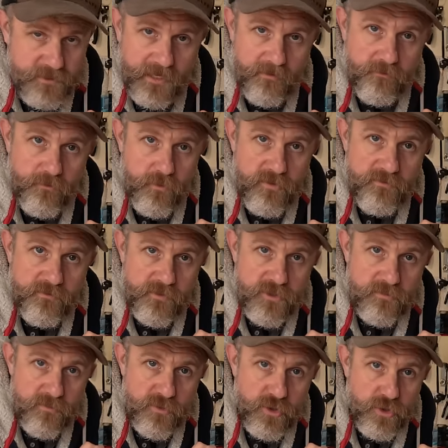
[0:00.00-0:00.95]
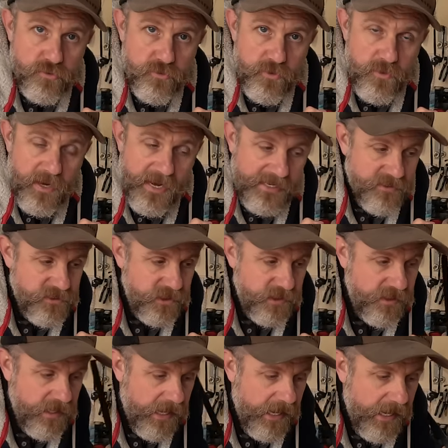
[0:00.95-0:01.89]
to have room for some screw heads
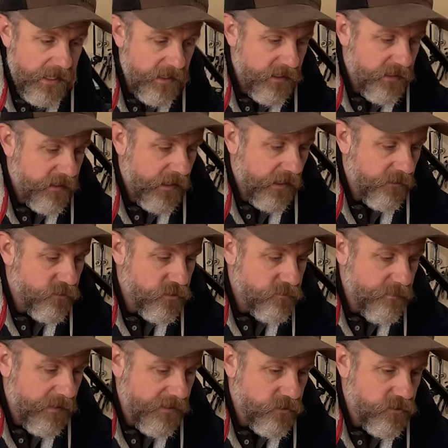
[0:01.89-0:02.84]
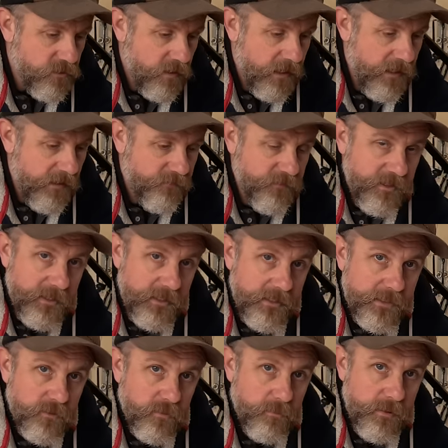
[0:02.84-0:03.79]
in there. I'll just make sure I lift it a
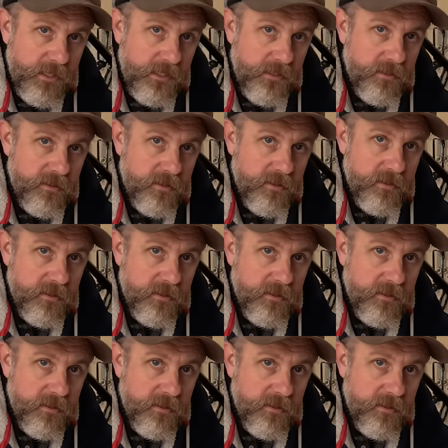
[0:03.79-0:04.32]
little bit,